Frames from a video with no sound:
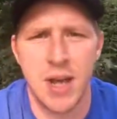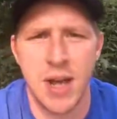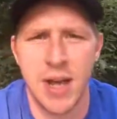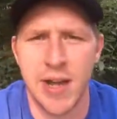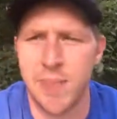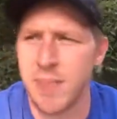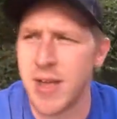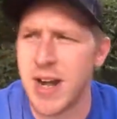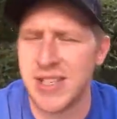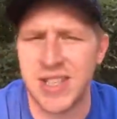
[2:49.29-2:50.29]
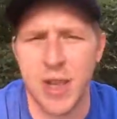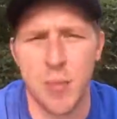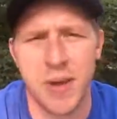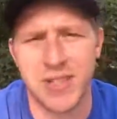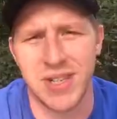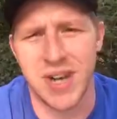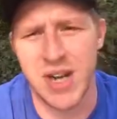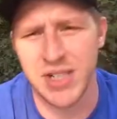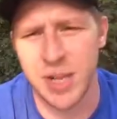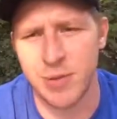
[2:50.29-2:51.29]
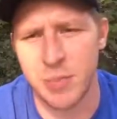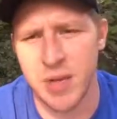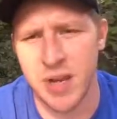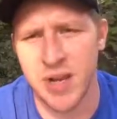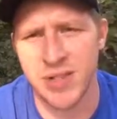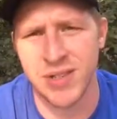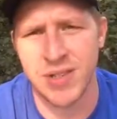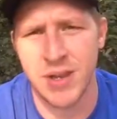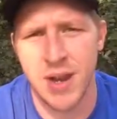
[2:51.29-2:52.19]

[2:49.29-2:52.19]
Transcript: and I say they're basic concepts because